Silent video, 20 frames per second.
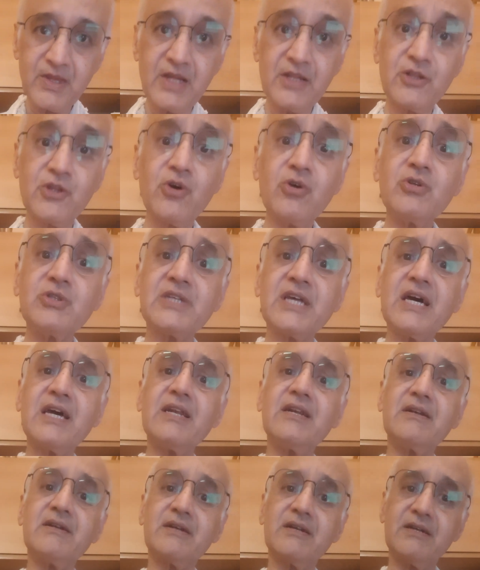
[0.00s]
Those
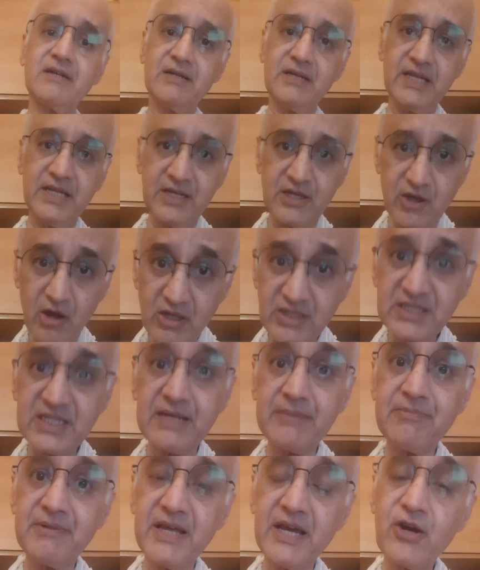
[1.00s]
are, in
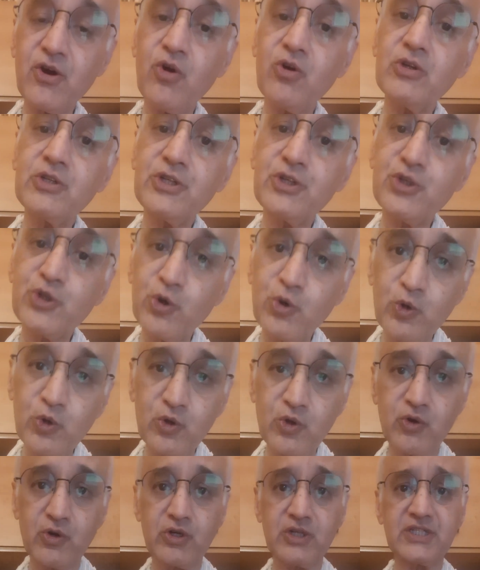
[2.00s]
concept, they're called toll
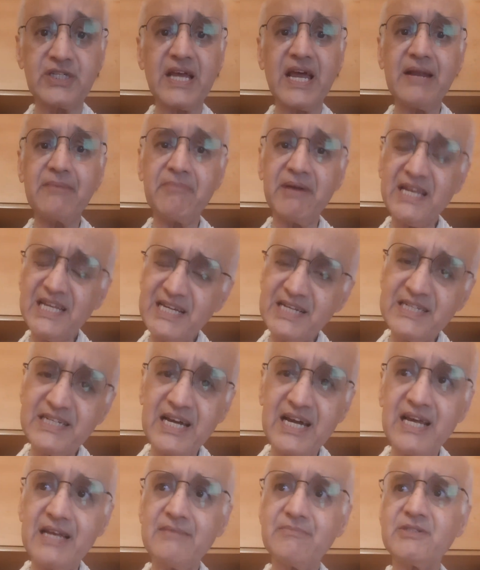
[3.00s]
goods. And many a
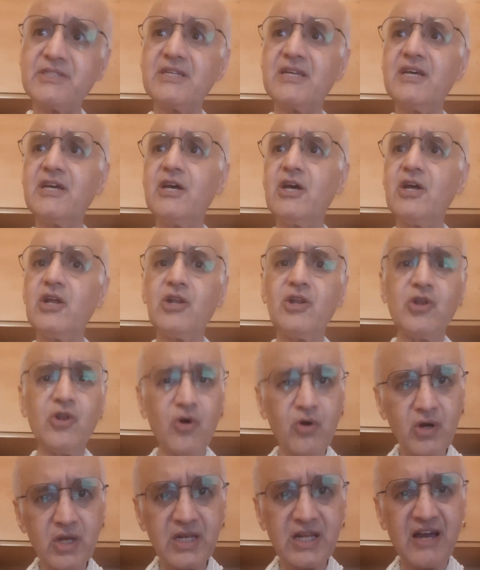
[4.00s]
times,
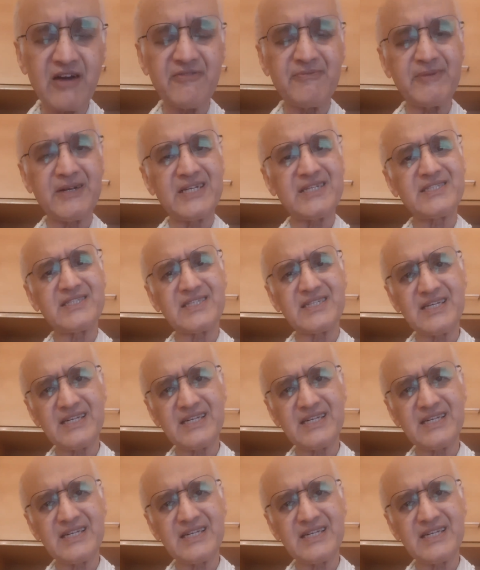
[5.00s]
local governments,